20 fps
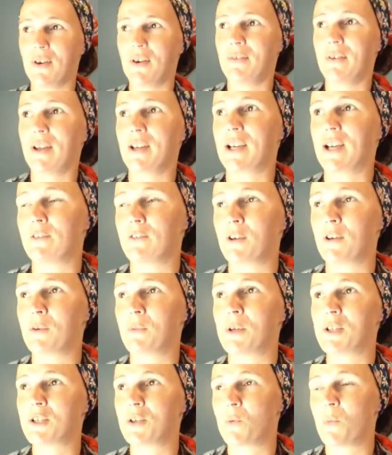head covering
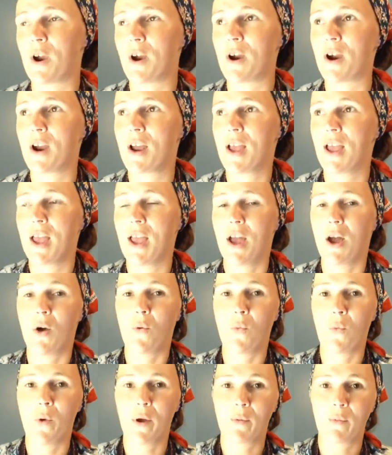we should wear
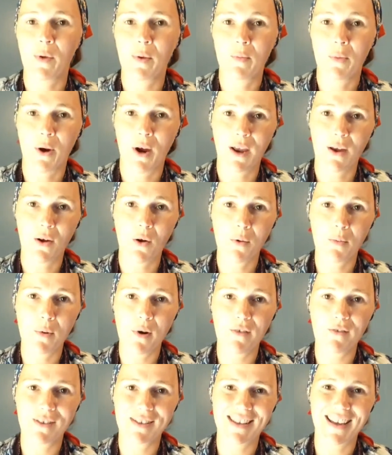when we pray or
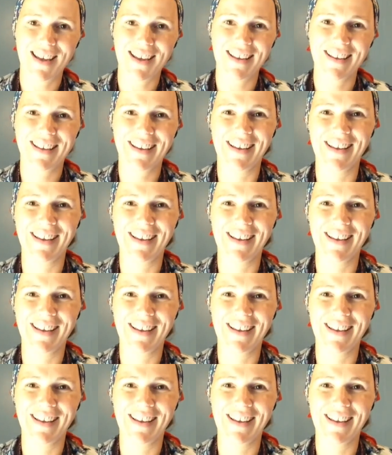prophesy.